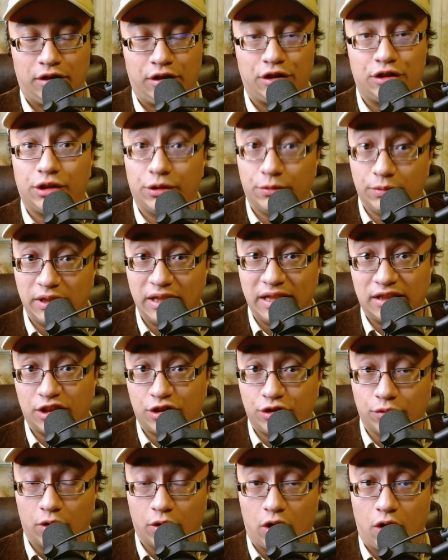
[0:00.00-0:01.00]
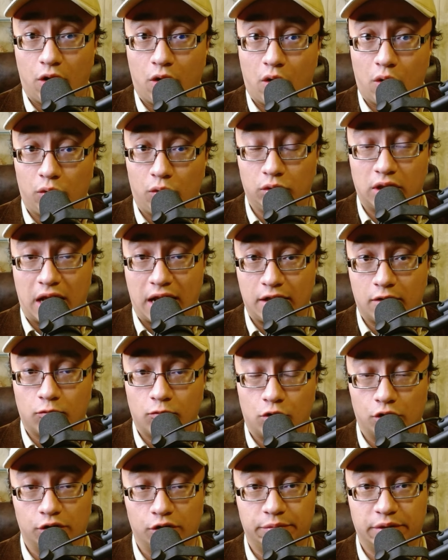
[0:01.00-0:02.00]
you would need to do a whole lot of
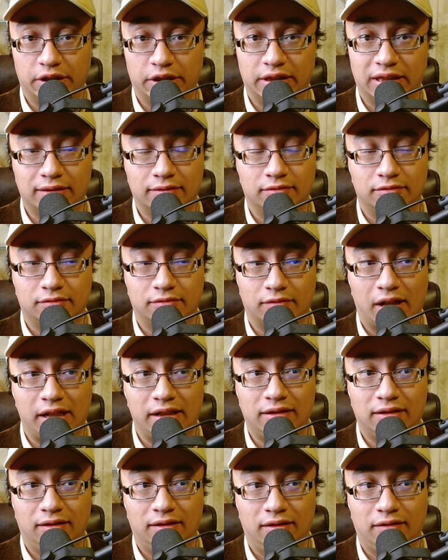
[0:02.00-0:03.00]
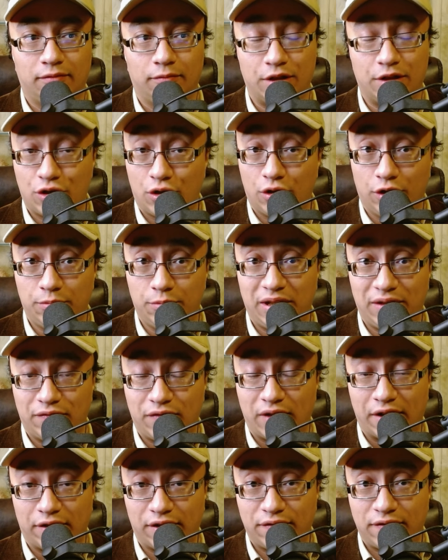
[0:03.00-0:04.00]
world building, right? Which could be
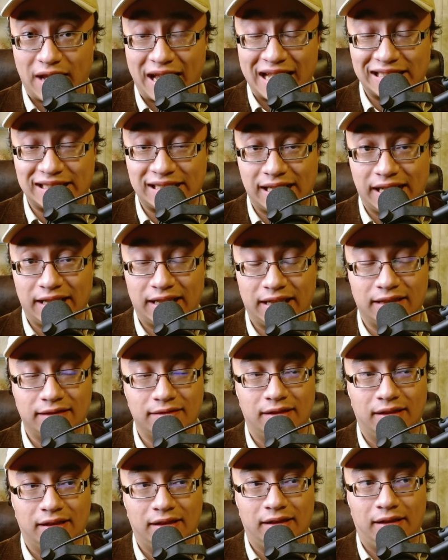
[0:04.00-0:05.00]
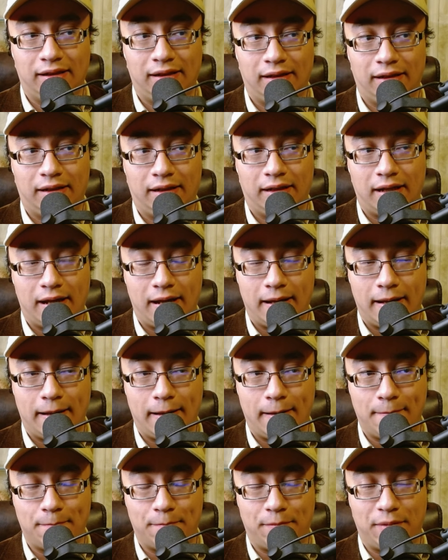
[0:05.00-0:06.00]
very fascinating
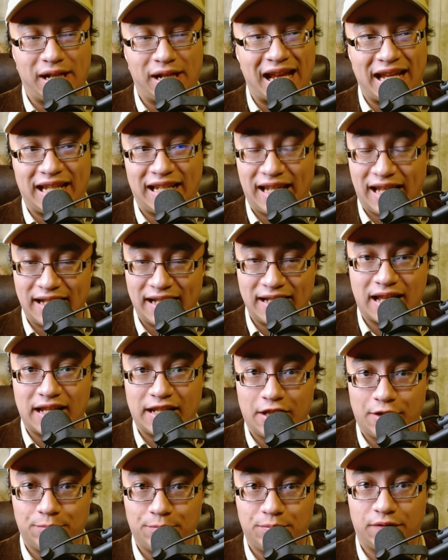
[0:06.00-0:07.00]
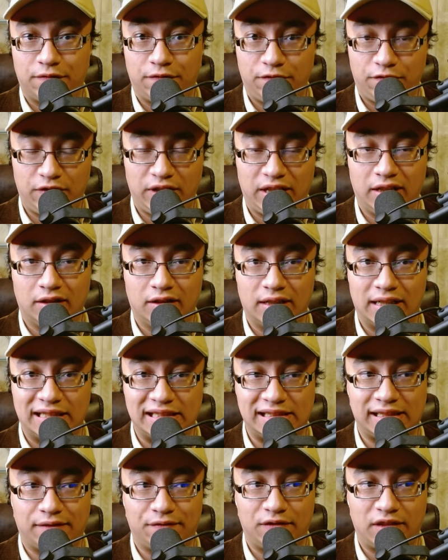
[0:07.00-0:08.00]
um, but I cannot help but feel
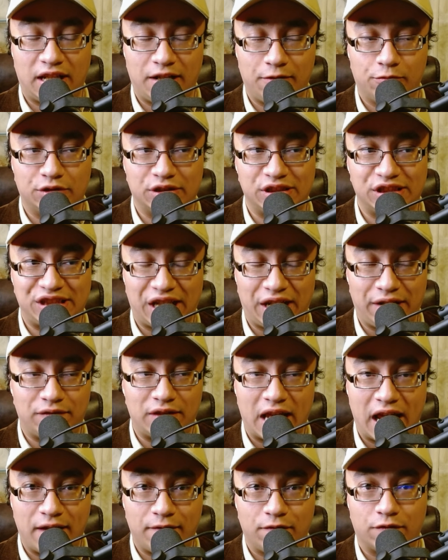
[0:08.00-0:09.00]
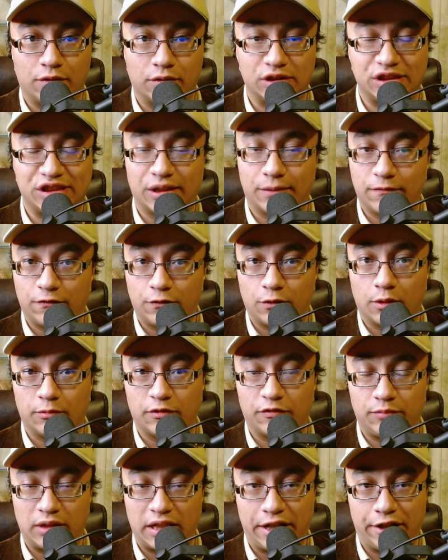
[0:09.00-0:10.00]
as if they will save that for some form
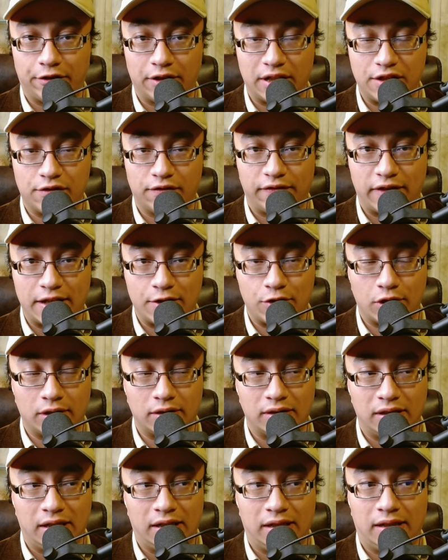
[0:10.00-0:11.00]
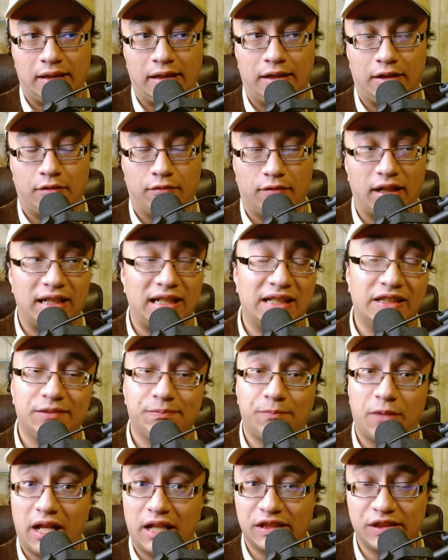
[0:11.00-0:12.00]
of player intervention, right? It's
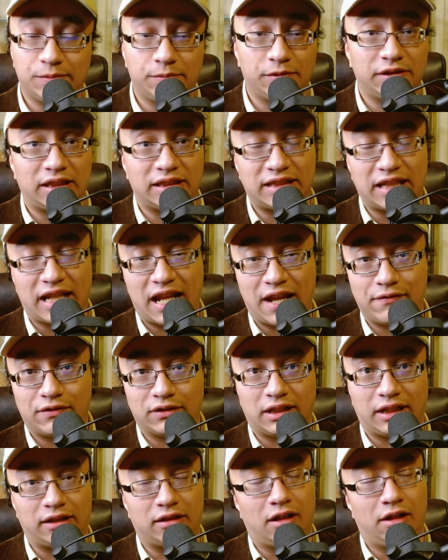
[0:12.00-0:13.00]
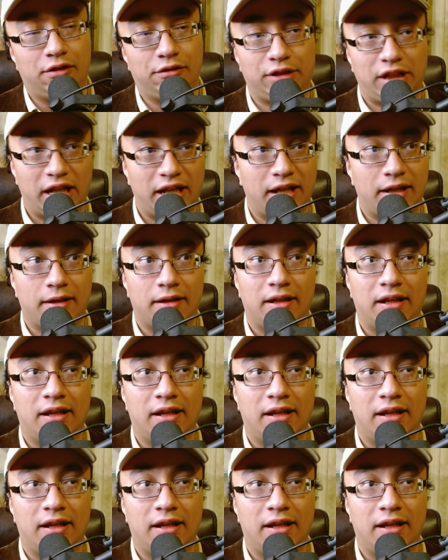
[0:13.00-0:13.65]
possible that they have it like, oh yeah,